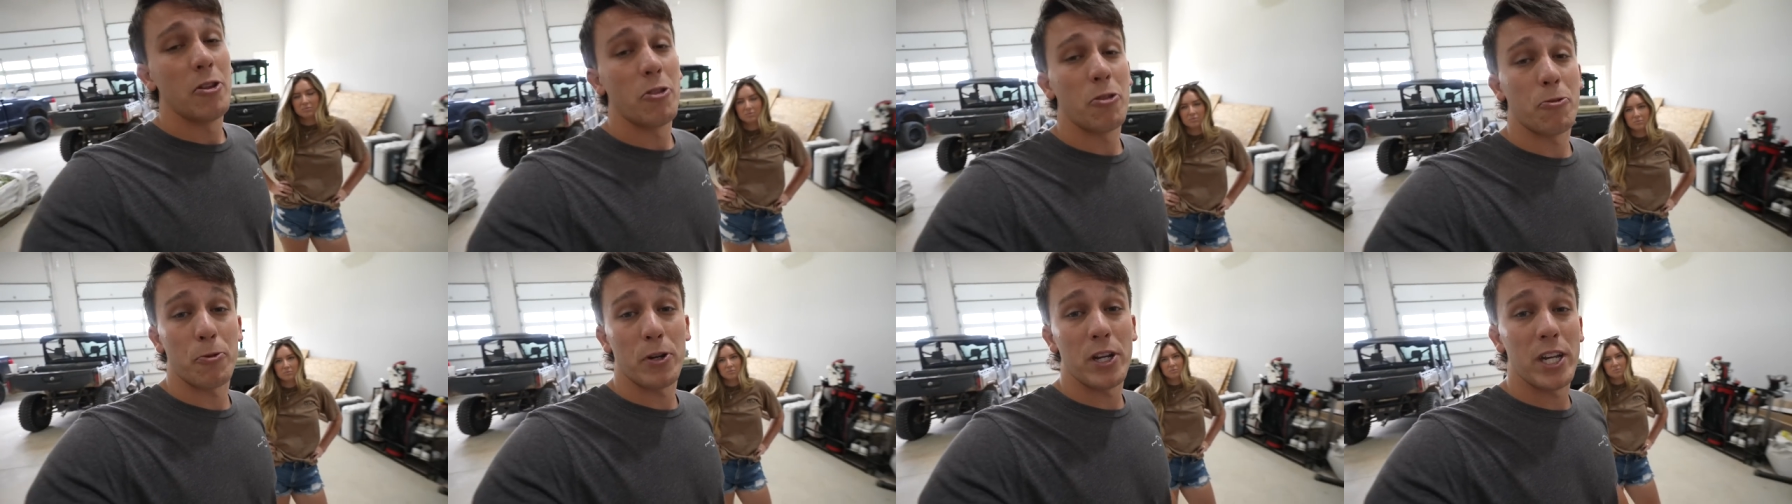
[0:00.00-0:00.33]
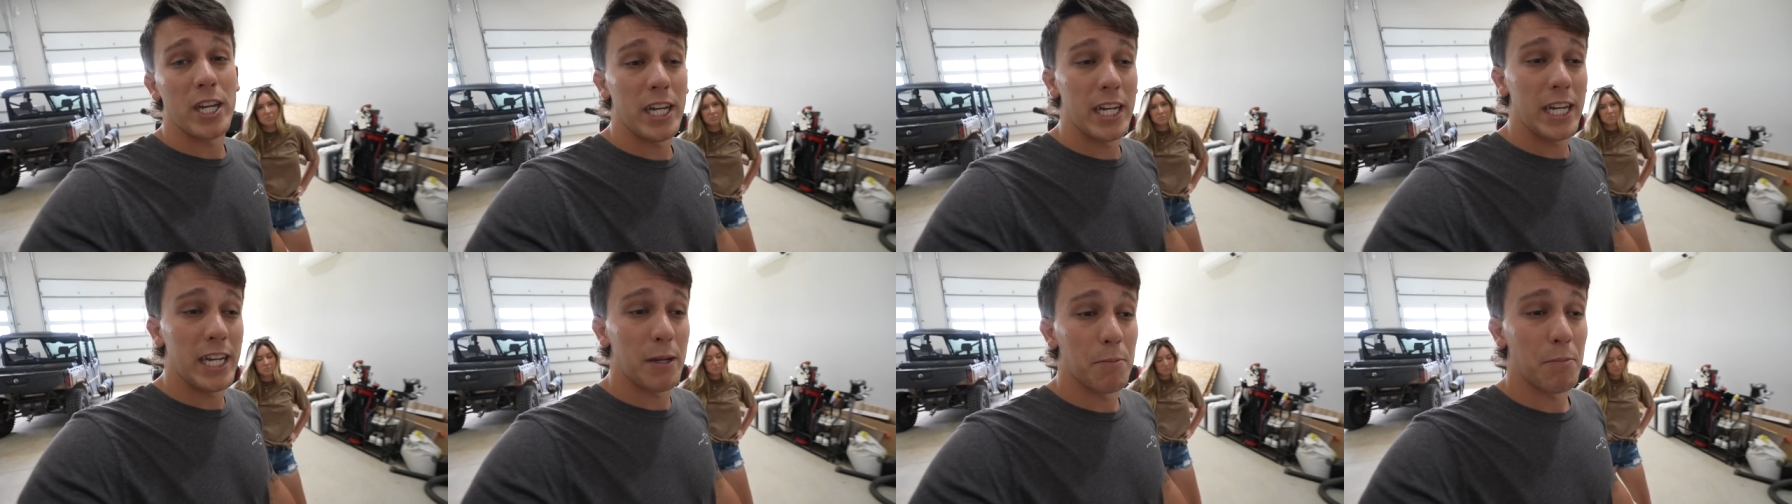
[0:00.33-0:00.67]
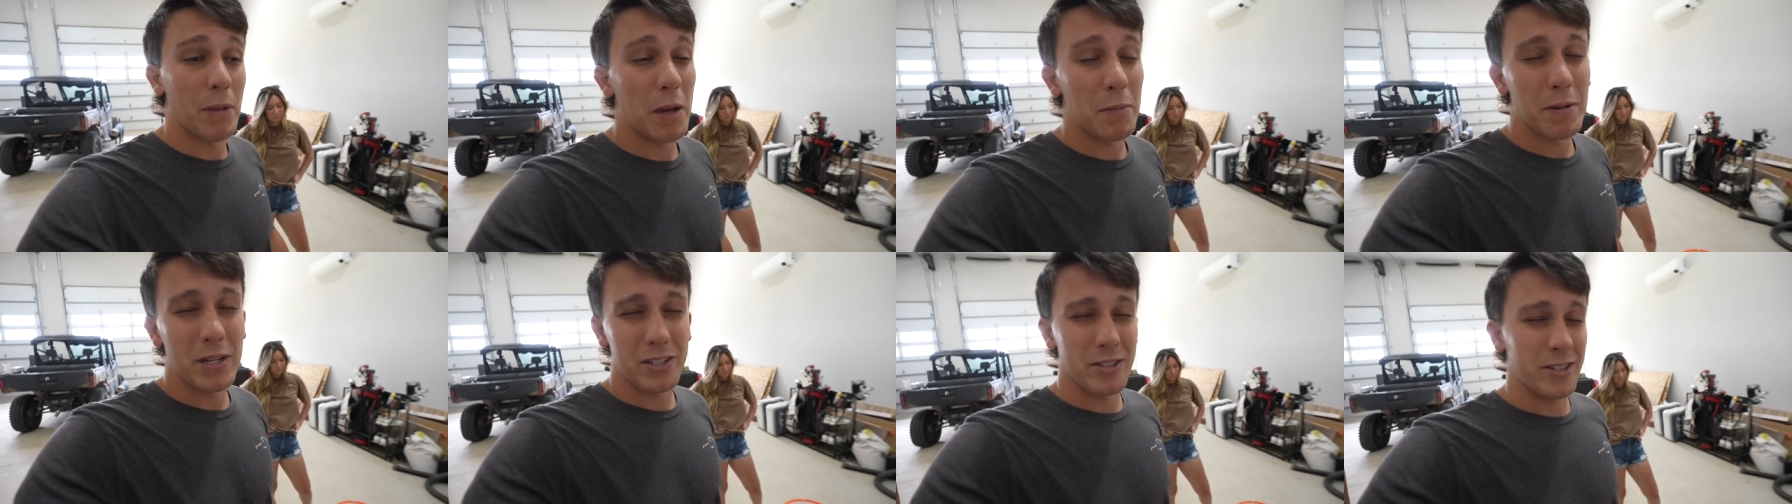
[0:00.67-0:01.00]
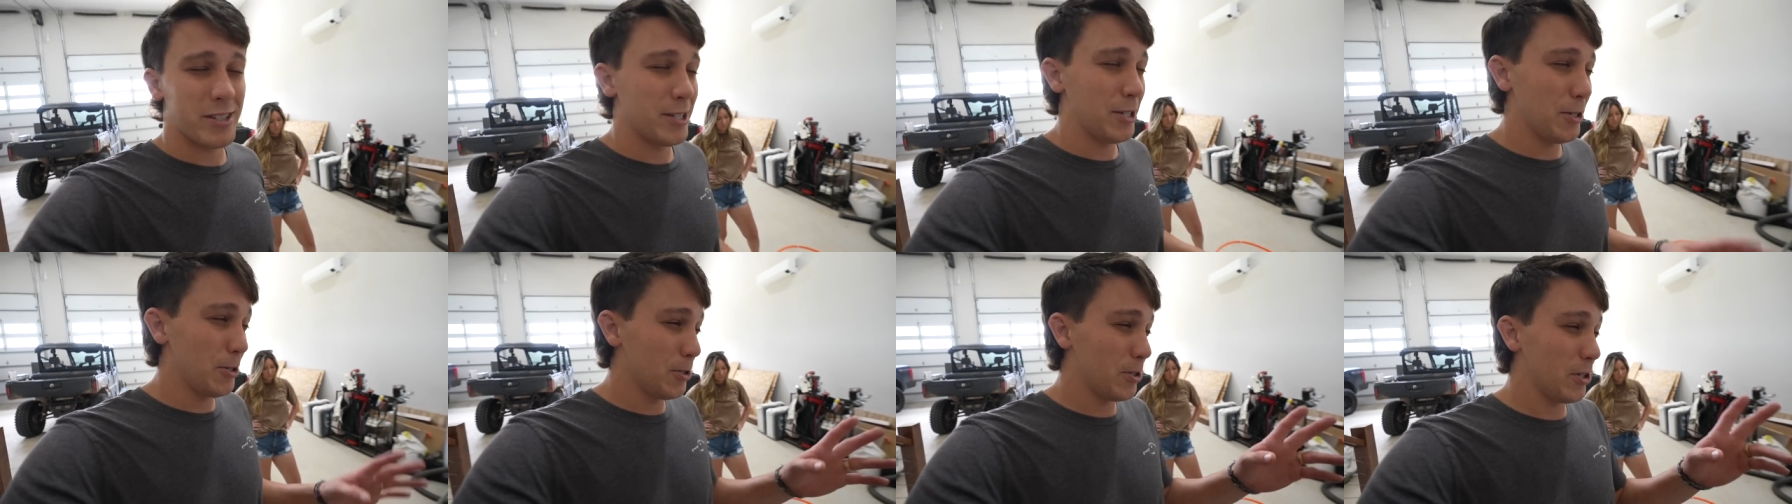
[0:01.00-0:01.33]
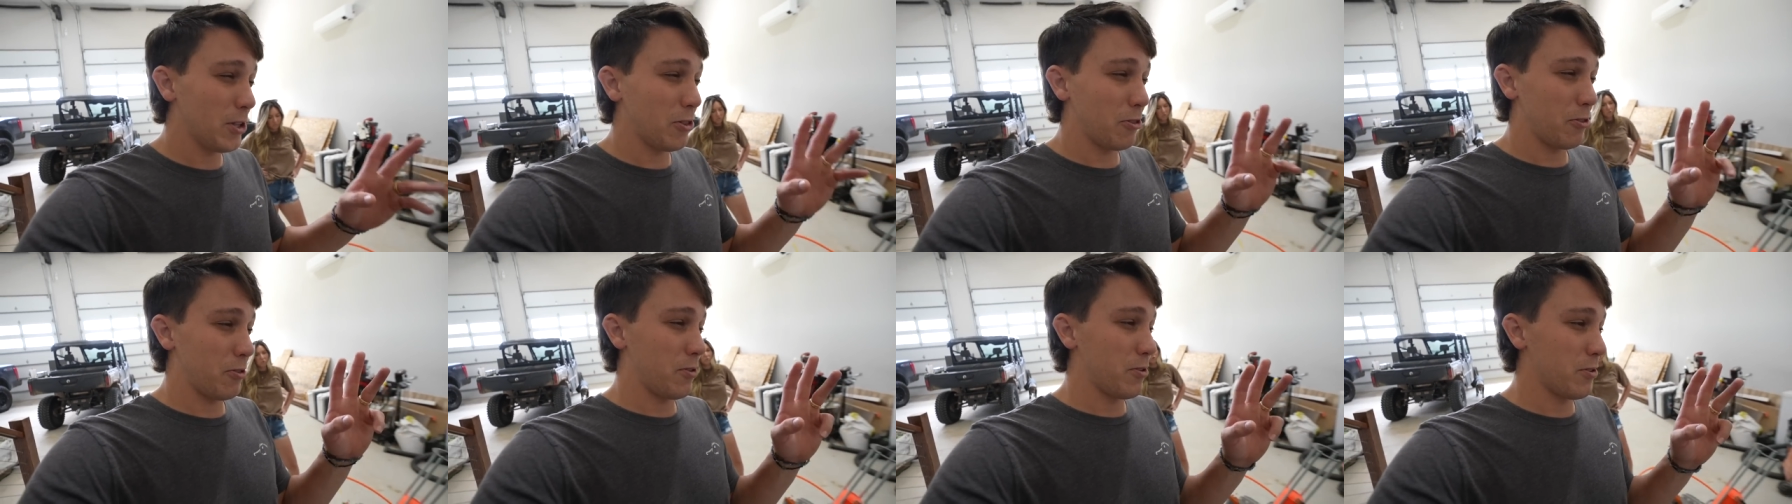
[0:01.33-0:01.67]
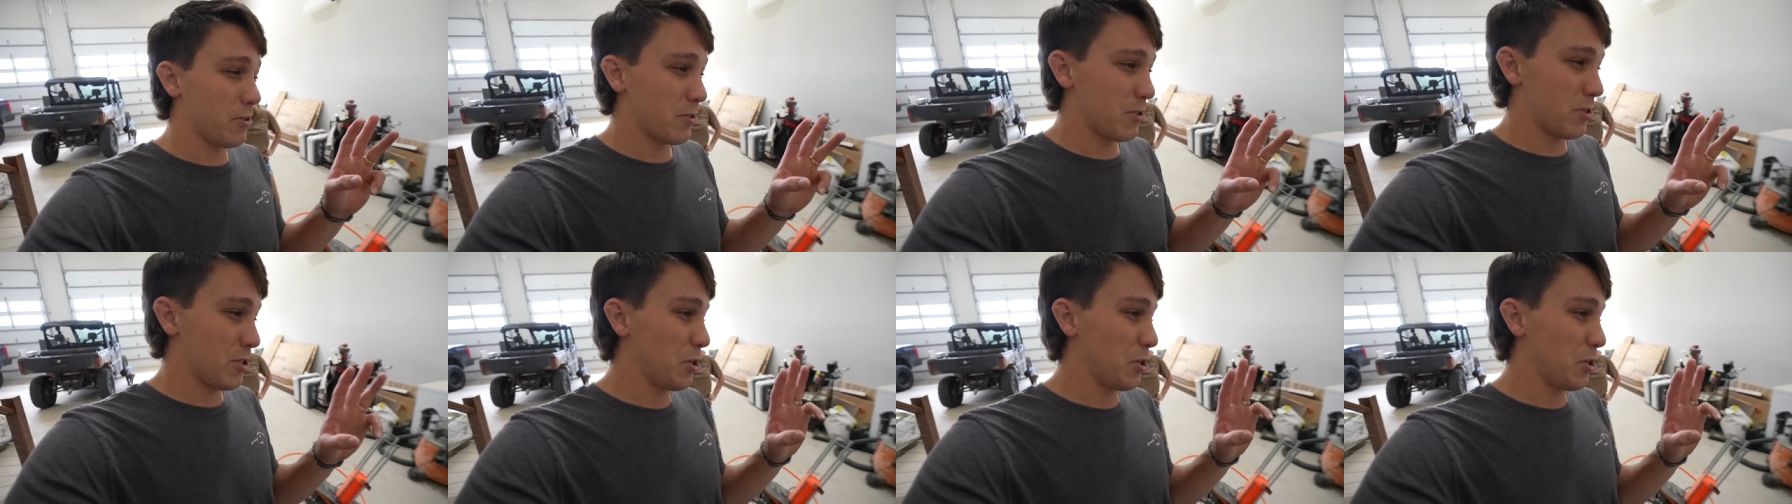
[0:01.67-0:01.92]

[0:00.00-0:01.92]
three, maybe two to two and a half,